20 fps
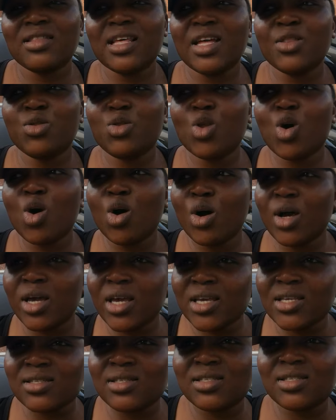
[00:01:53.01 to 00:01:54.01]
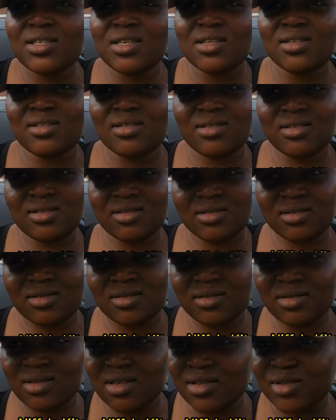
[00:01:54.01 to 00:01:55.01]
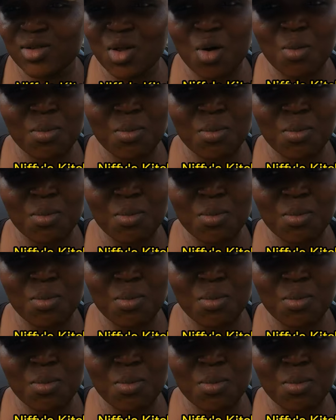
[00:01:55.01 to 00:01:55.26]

The noise is is